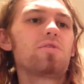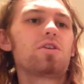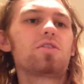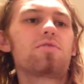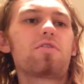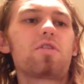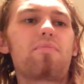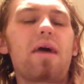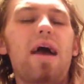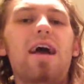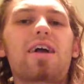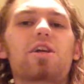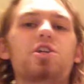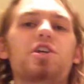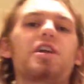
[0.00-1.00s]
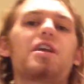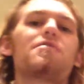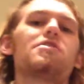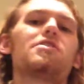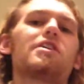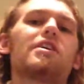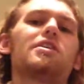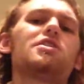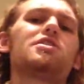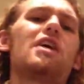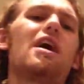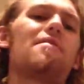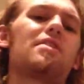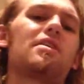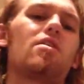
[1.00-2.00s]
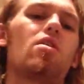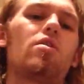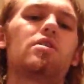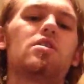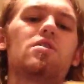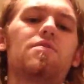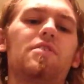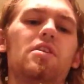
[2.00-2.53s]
just for the packaging and everything. And just having all these